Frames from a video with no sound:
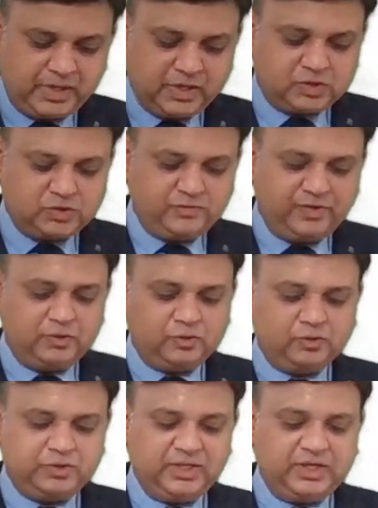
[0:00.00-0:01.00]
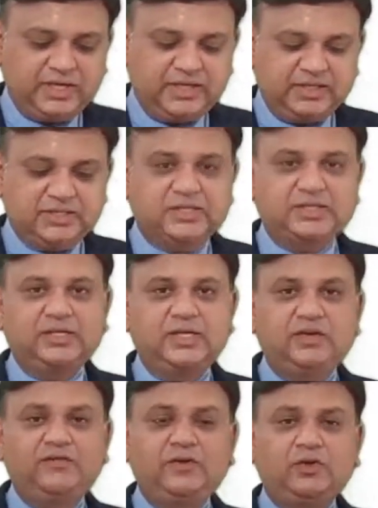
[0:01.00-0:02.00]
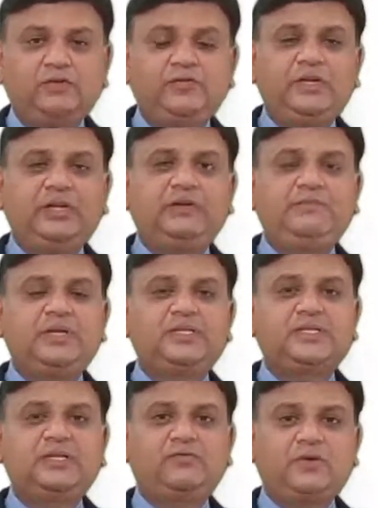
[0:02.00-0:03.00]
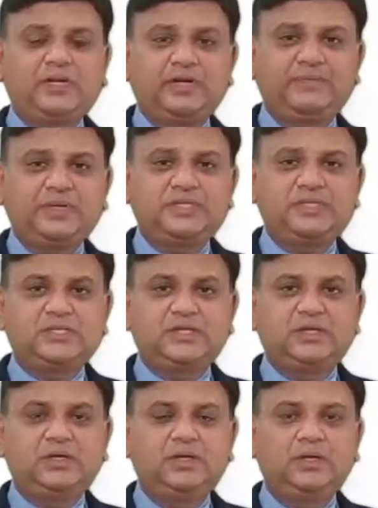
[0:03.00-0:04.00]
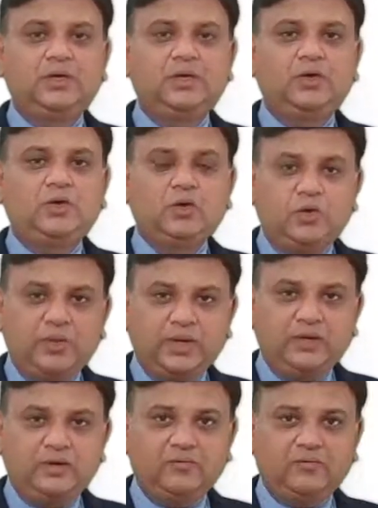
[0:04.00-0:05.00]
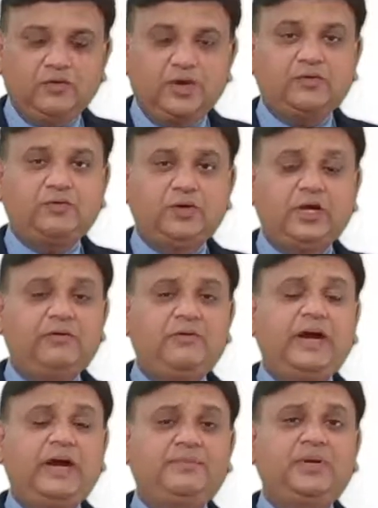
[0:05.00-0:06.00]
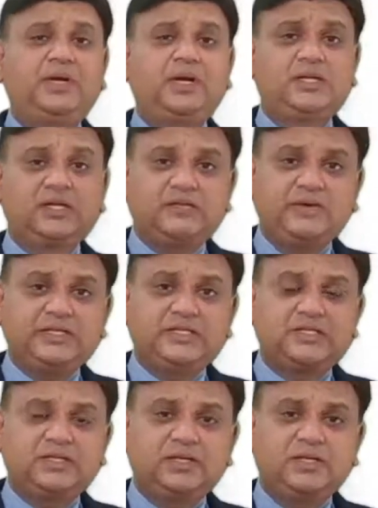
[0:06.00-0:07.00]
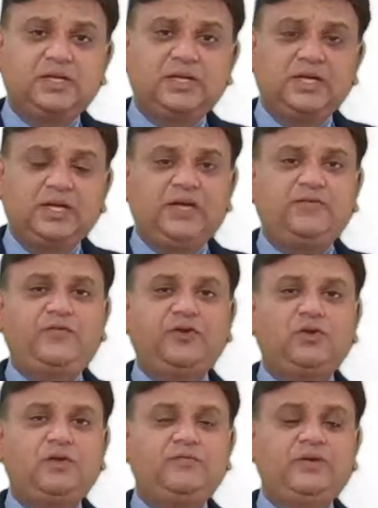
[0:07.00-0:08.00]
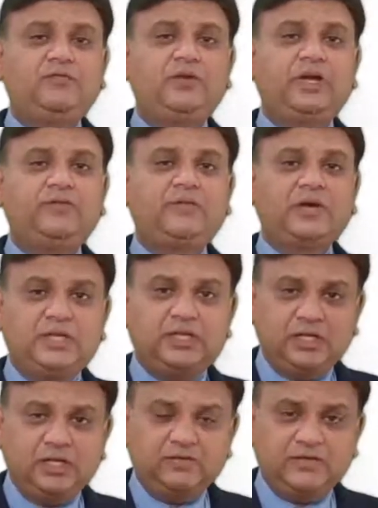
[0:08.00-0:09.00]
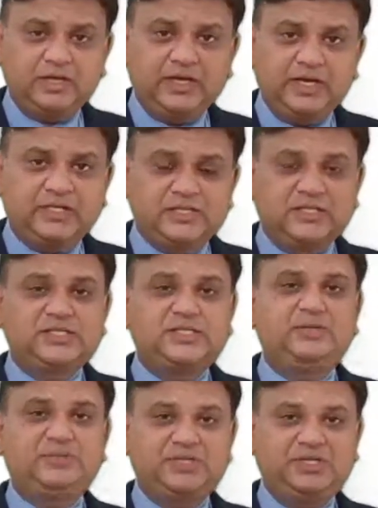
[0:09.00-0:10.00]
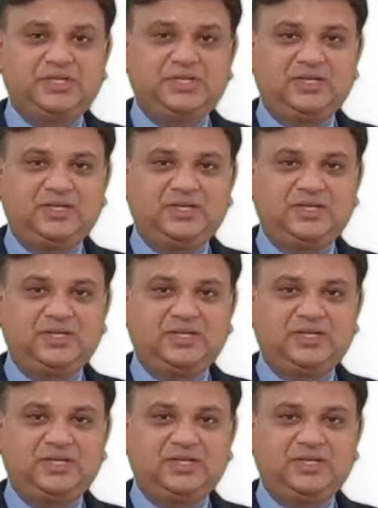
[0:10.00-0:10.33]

So we have to think like this. If at all we replace, then what happens? Over what would have happened otherwise if at all we would have continued with existing machinery.